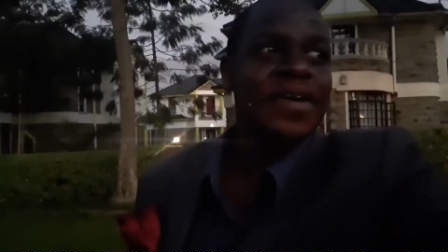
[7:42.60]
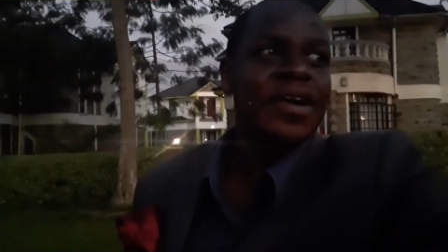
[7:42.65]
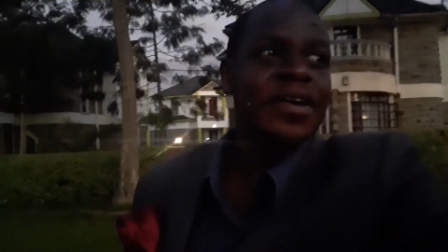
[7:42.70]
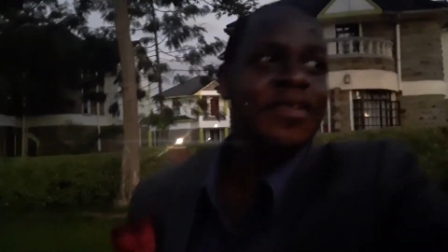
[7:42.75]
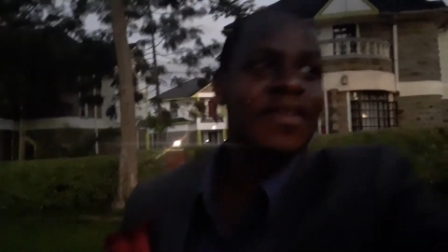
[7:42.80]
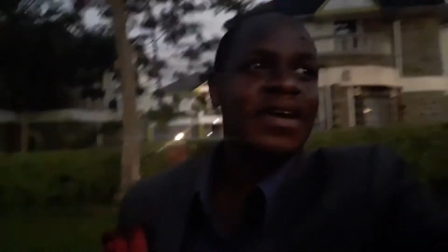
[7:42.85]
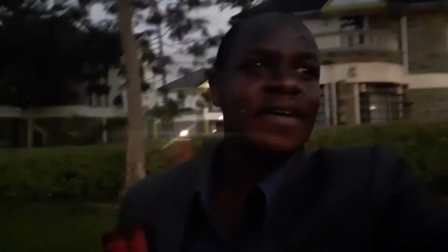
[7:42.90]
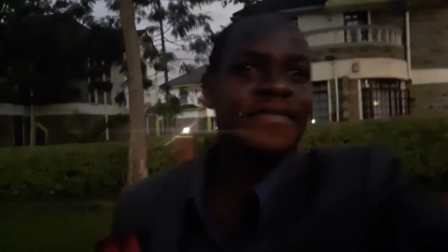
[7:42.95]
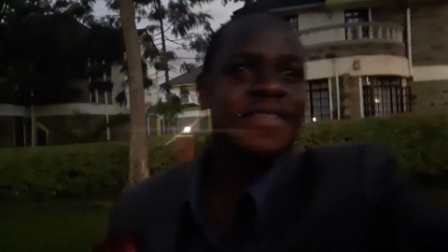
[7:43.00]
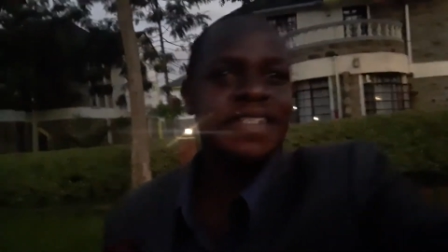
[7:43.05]

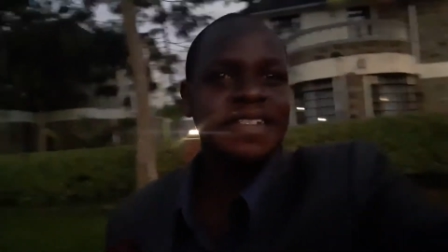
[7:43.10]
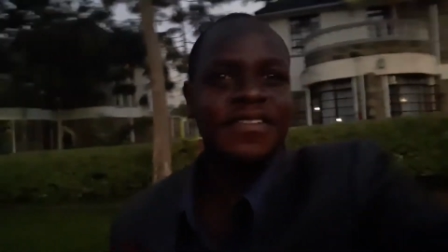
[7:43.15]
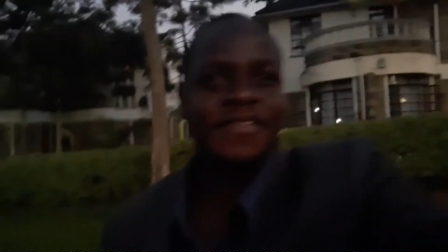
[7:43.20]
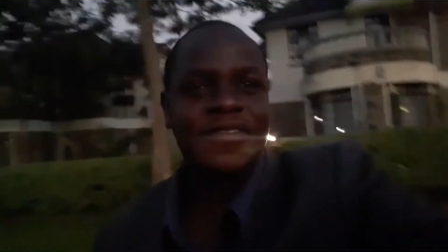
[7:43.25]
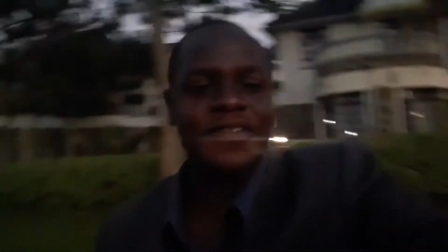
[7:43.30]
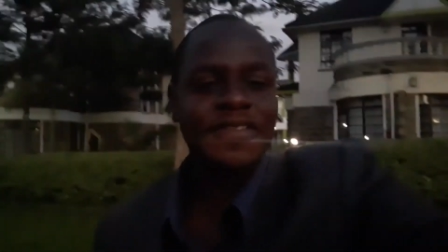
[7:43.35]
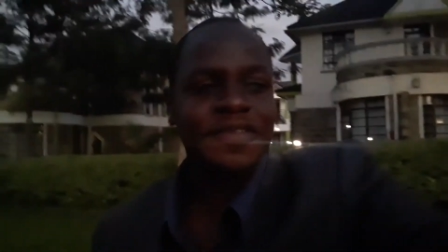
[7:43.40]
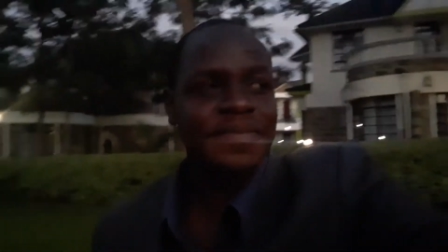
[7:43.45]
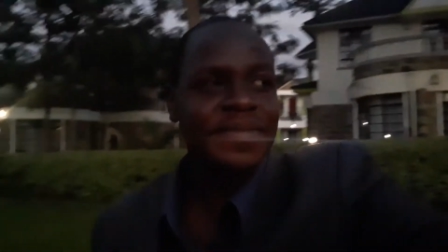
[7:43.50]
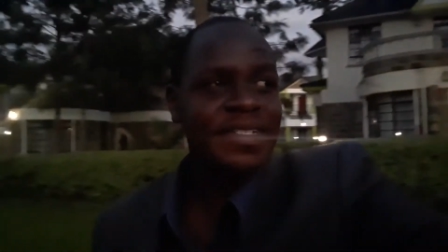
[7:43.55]
wow i've
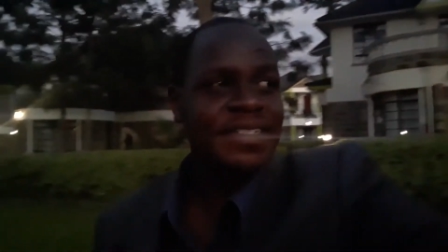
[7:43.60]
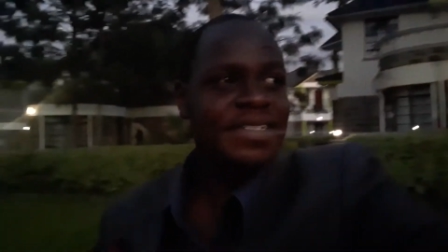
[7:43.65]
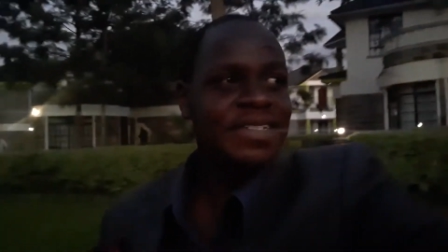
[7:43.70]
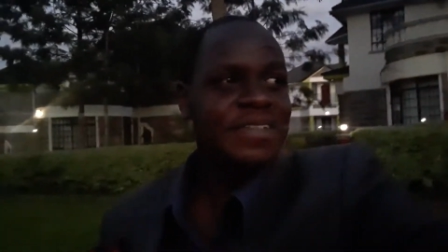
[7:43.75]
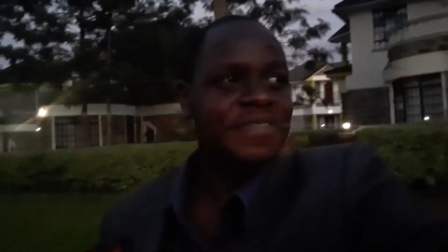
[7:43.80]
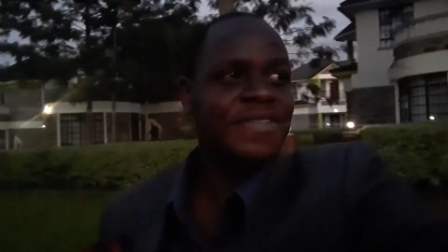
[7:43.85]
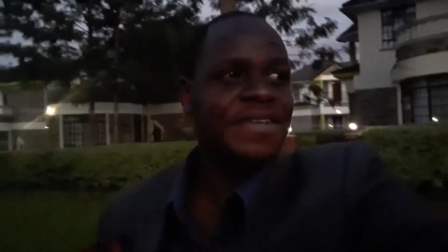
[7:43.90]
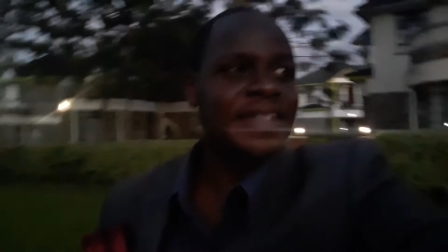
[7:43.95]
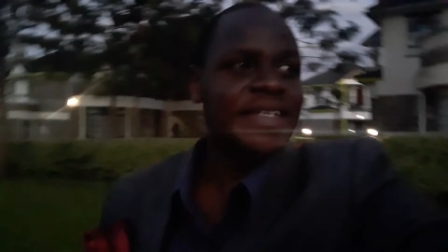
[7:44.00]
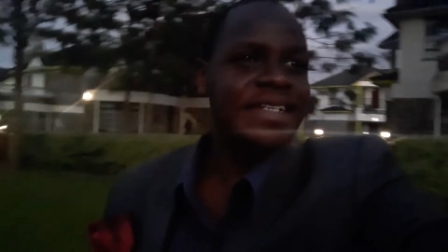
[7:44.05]
just found
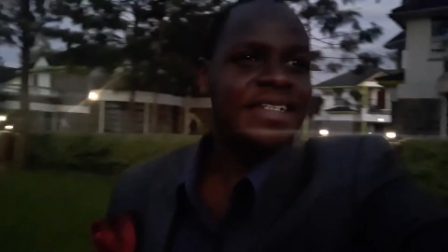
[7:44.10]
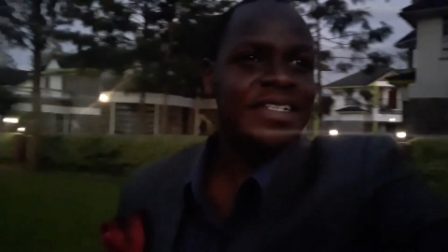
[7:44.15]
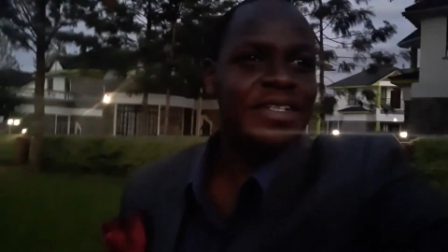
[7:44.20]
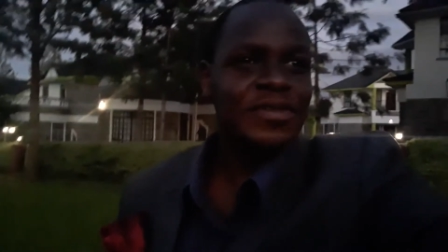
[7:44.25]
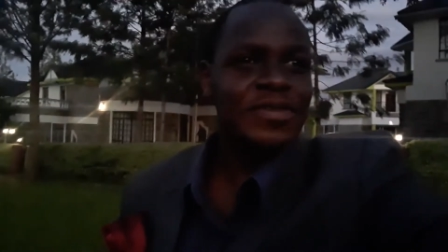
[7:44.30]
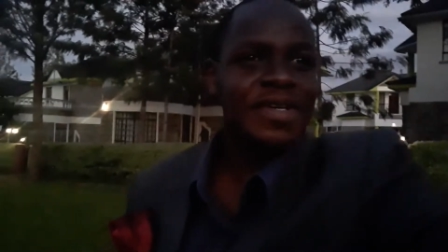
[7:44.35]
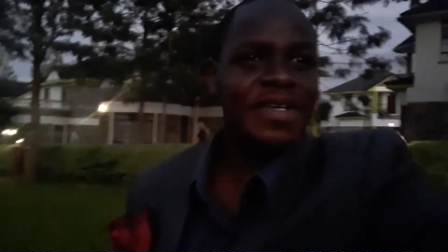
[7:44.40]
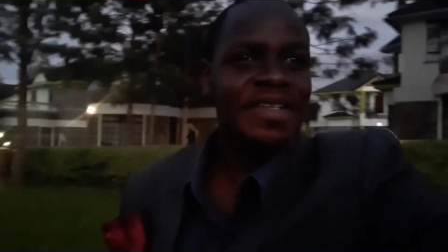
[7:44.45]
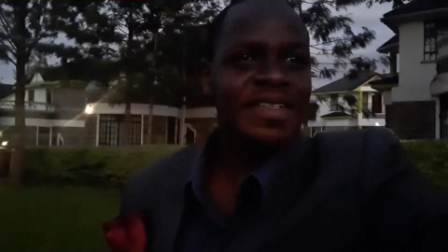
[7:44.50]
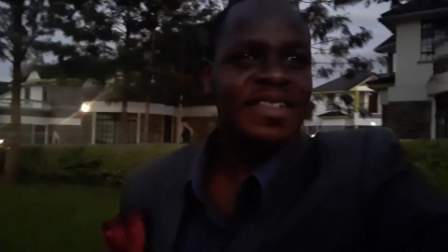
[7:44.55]
myself a
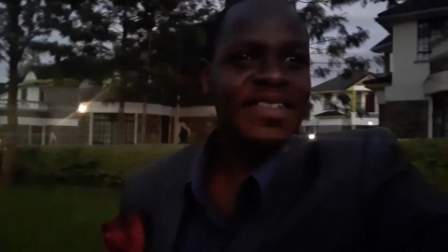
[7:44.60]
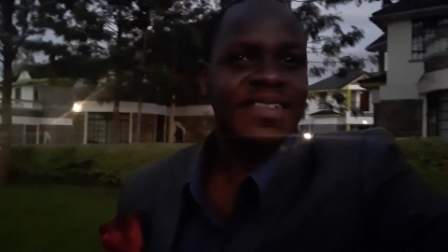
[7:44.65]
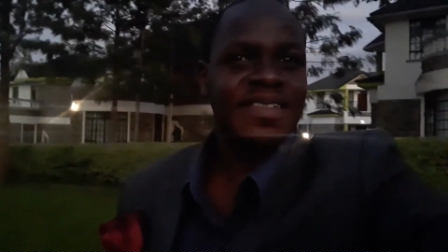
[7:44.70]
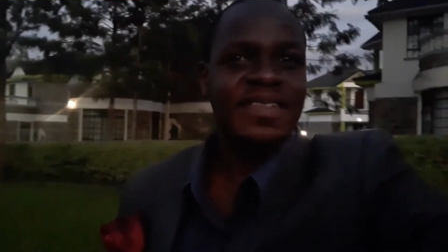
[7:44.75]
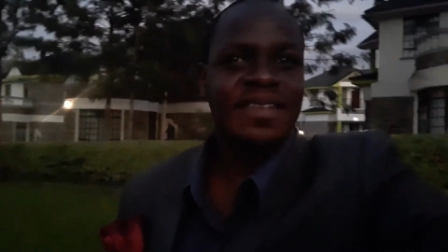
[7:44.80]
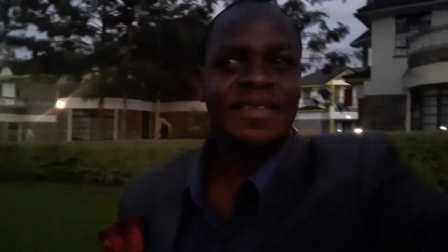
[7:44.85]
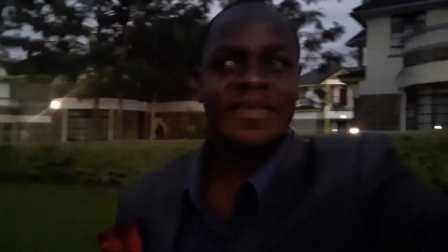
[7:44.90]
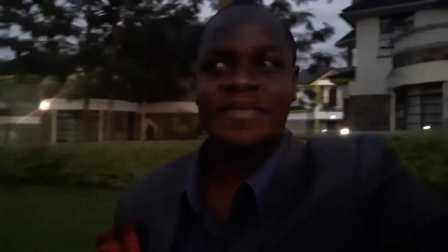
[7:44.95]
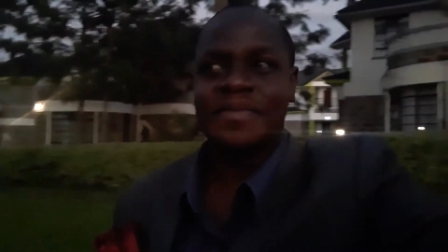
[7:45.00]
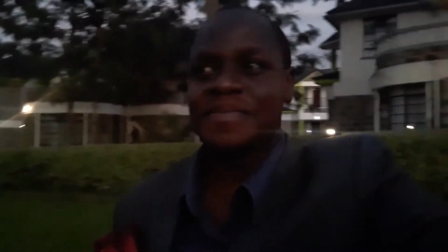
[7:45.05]

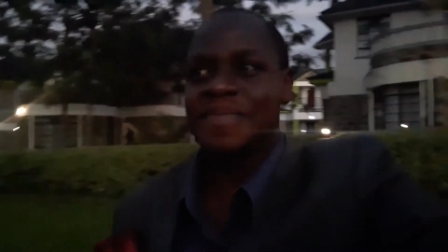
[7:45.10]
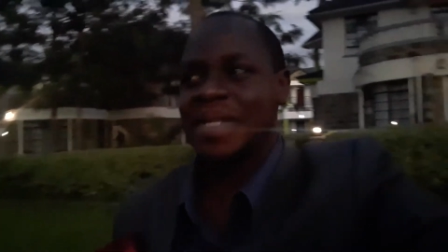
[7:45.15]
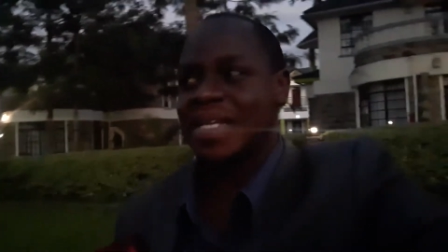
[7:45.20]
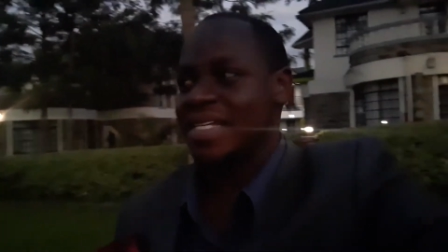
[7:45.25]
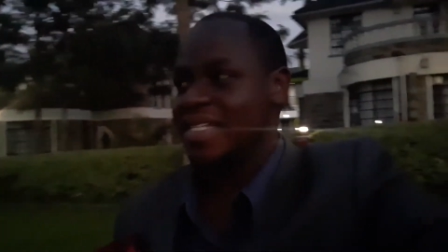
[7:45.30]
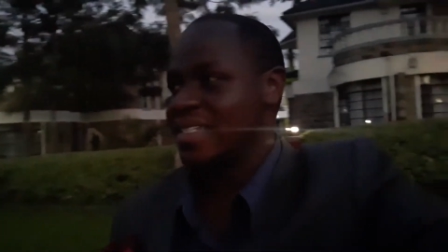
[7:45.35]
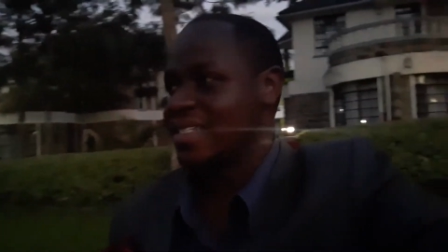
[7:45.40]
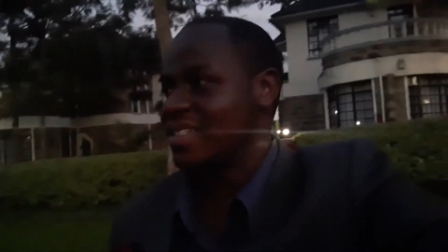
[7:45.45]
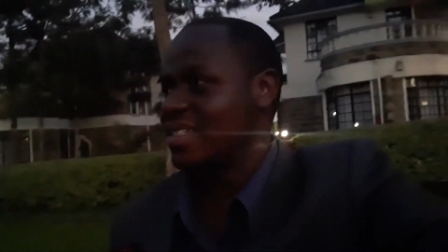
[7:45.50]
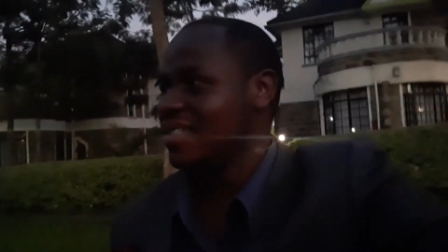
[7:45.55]
getaways
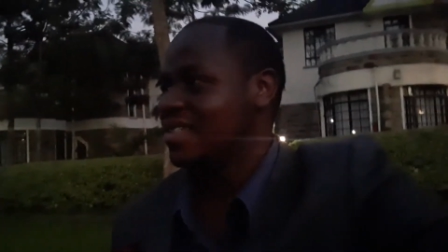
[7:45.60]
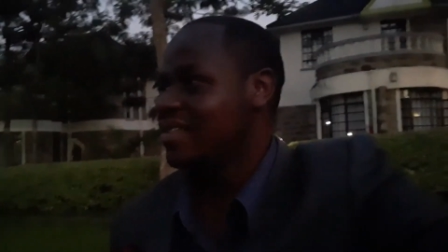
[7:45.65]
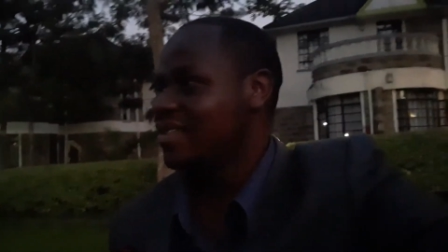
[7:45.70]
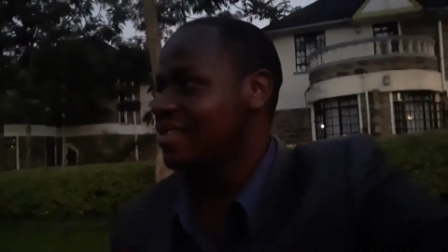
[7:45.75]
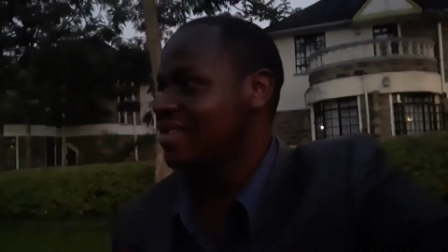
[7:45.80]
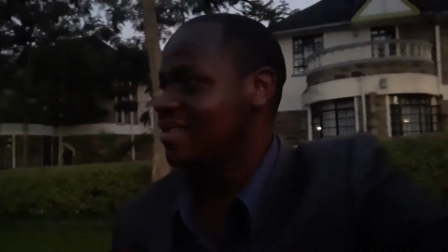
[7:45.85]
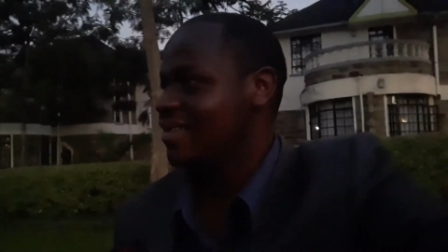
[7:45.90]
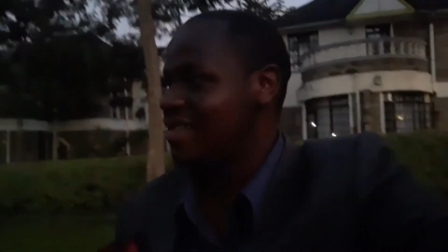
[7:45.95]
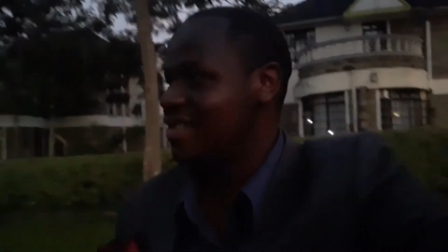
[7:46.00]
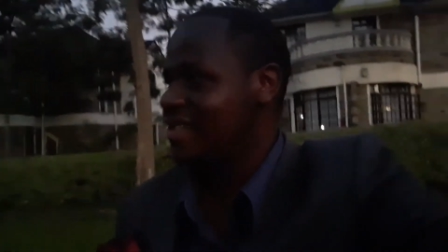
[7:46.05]

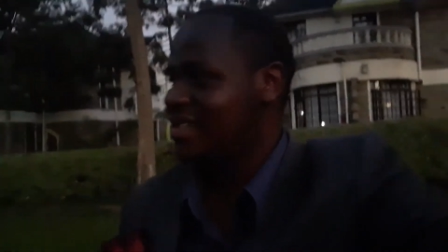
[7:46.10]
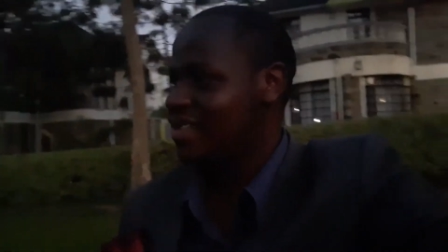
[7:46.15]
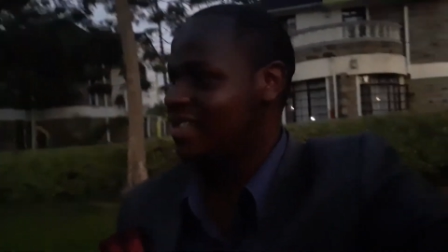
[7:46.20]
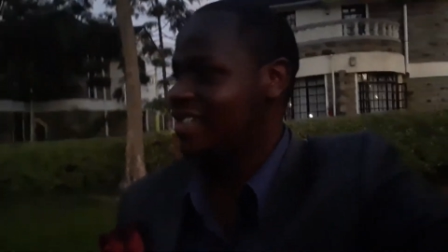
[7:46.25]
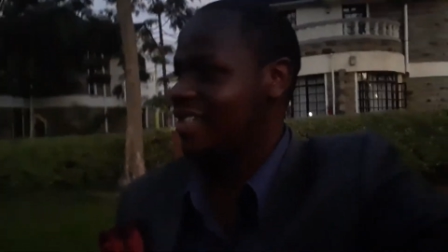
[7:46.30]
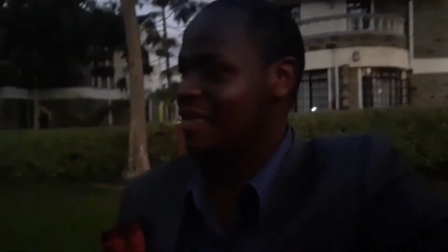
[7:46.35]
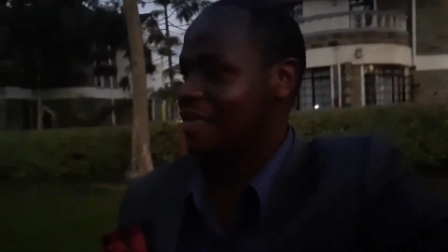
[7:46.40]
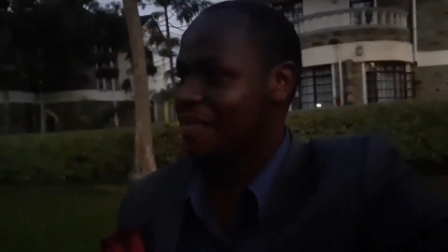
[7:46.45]
place this is